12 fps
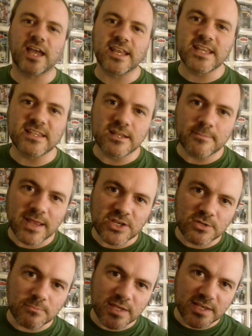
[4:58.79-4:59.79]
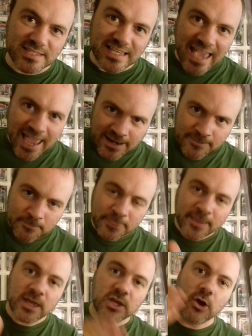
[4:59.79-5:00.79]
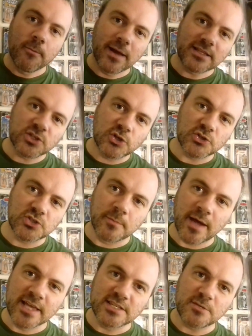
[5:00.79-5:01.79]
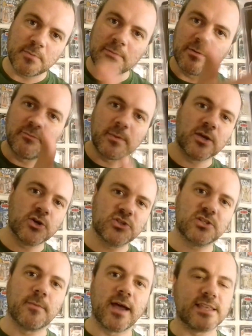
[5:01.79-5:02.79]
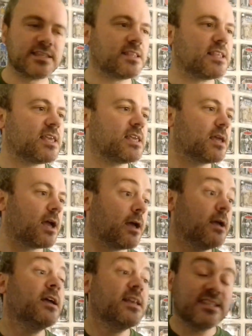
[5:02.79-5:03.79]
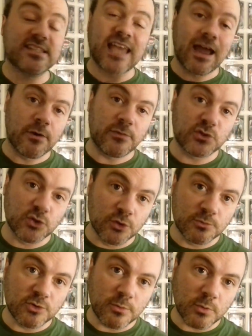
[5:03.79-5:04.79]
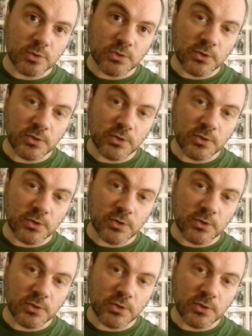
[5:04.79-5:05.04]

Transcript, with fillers: guy needed a mention because, again, going back to customisers, people have been customising the uh, Scarif Stormtrooper we're